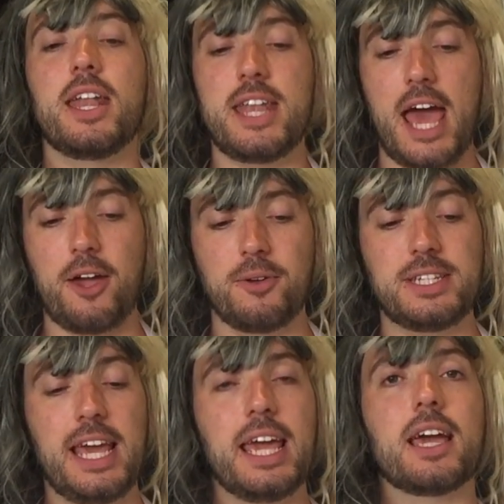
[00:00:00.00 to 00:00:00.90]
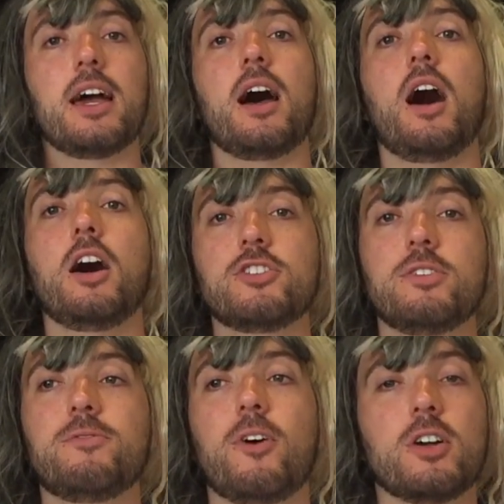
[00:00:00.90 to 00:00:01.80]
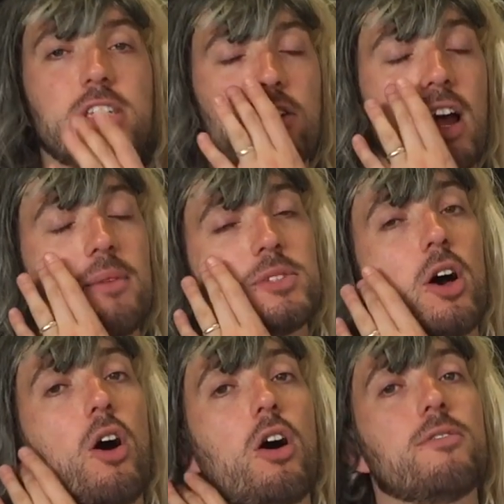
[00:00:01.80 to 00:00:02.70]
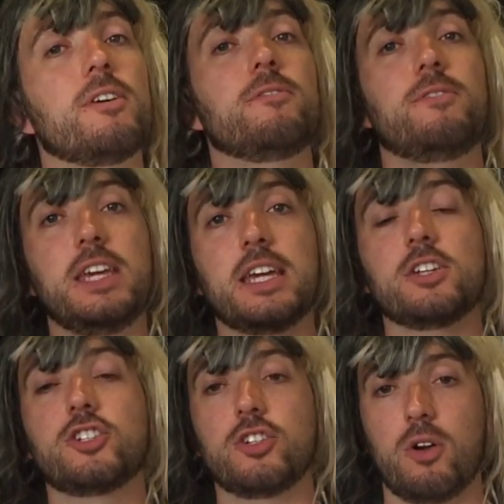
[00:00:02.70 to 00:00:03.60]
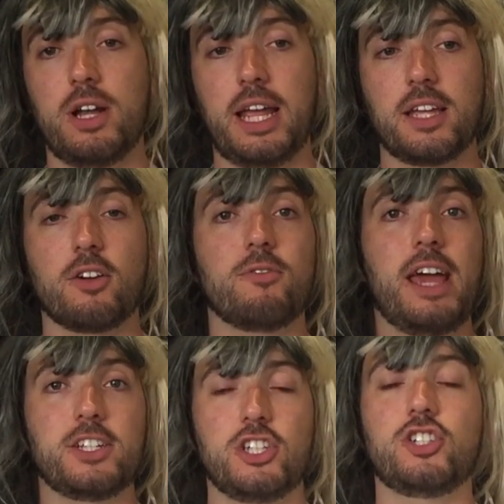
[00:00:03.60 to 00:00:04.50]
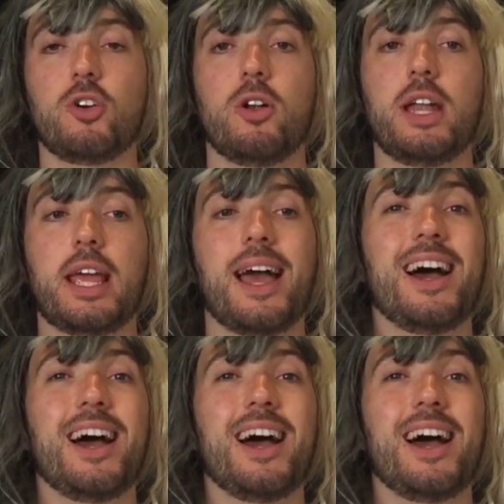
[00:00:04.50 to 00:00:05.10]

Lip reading: Now, take 140 grams of vegan shortening or veggie shortening.